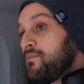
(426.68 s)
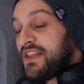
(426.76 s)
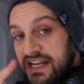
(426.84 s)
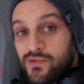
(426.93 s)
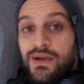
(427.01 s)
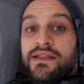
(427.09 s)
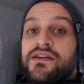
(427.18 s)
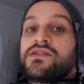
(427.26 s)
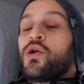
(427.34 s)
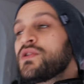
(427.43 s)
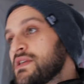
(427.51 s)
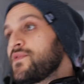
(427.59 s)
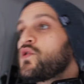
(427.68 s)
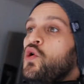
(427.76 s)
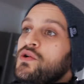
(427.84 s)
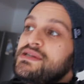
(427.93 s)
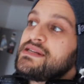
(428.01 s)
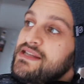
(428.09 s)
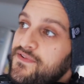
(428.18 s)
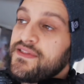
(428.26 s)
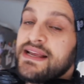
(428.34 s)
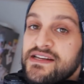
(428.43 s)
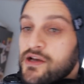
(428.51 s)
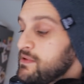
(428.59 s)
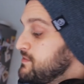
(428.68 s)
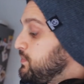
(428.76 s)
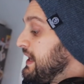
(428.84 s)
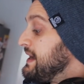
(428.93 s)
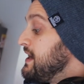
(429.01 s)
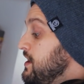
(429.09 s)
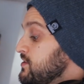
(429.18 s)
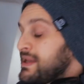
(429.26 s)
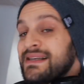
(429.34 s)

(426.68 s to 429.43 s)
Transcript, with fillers: That's when there's horses for courses, different things come into play. It's